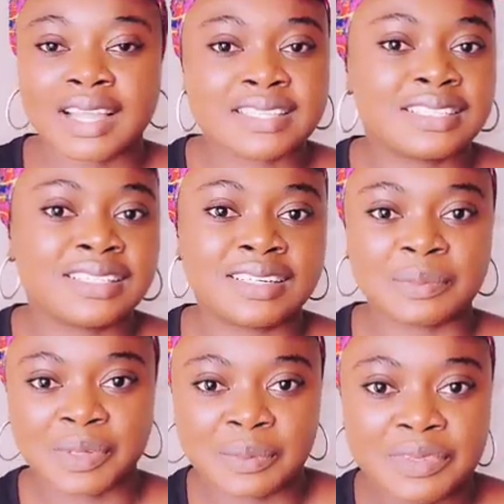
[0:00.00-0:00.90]
I see a lot
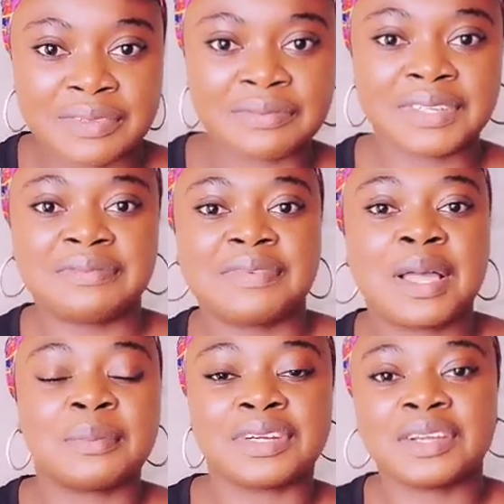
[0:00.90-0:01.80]
of people, the Fee
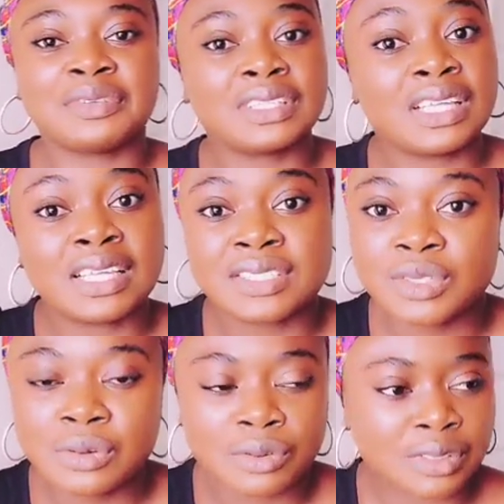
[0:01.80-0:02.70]
fam and everything
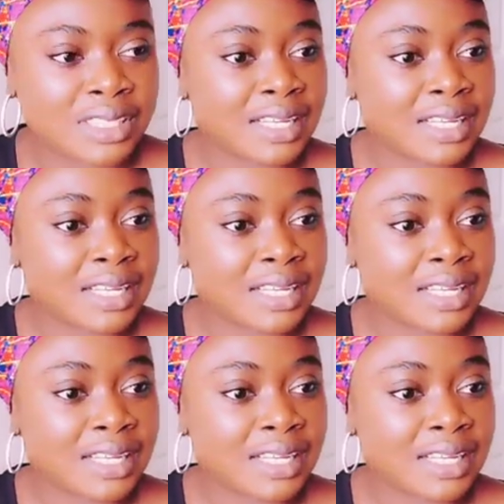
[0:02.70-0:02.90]
is so good.